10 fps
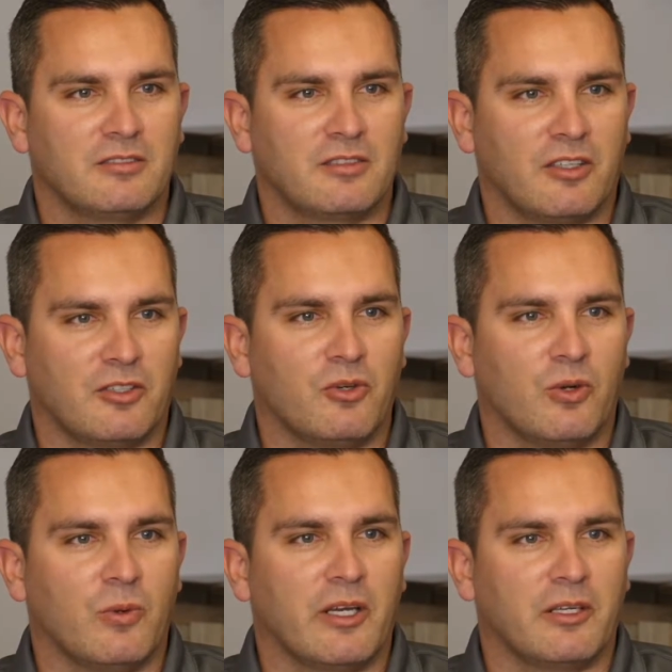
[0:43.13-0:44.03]
kind of go
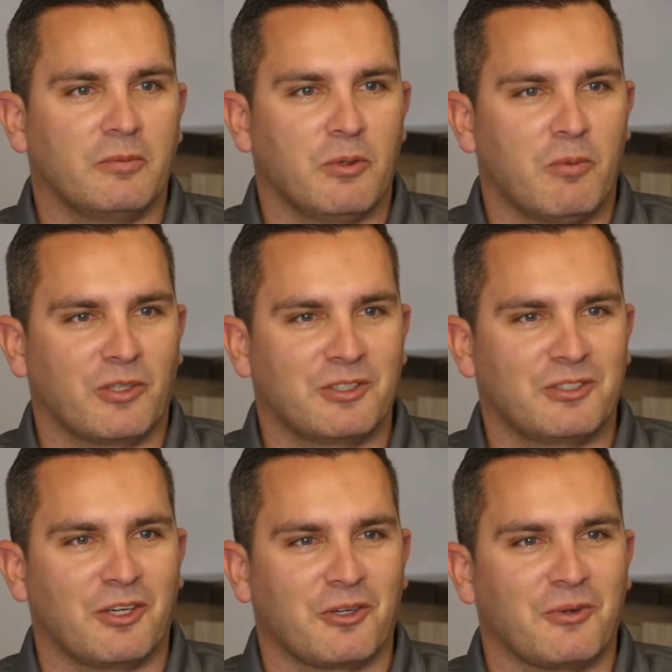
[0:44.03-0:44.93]
away, but Mark
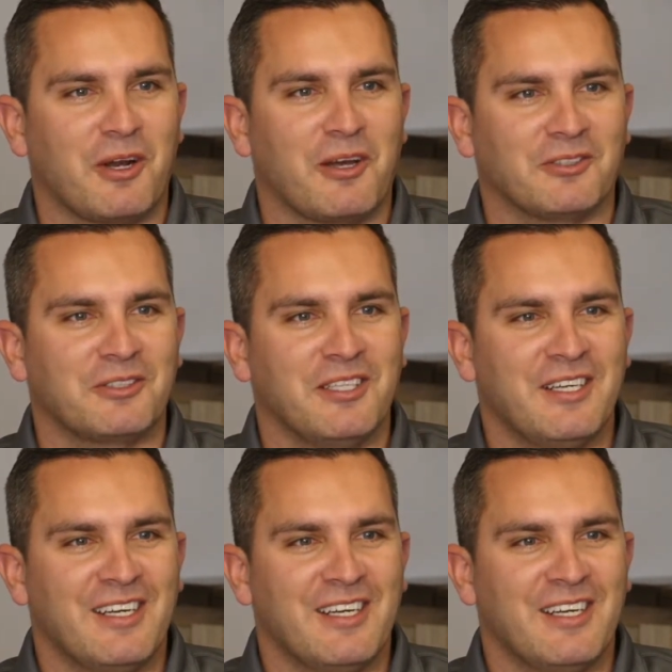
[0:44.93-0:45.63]
stuck around.